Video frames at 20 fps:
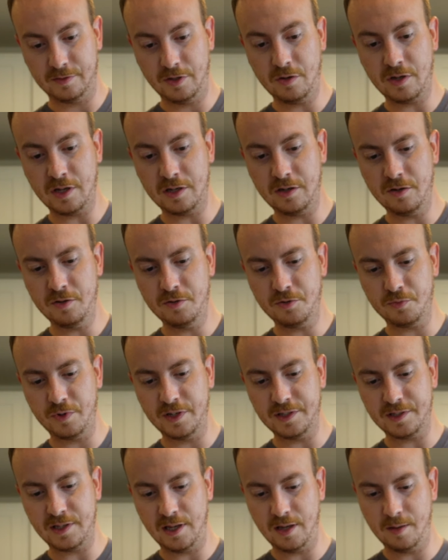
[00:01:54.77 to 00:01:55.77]
You can use
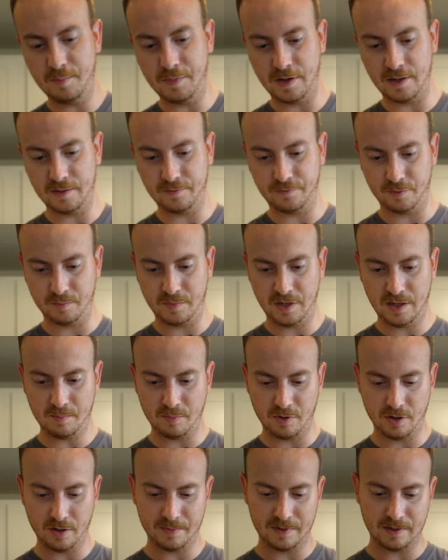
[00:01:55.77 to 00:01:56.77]
whiskey, but for me,
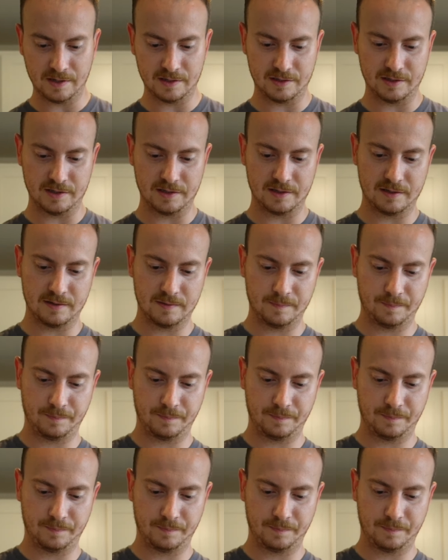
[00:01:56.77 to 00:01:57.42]
bourbon is just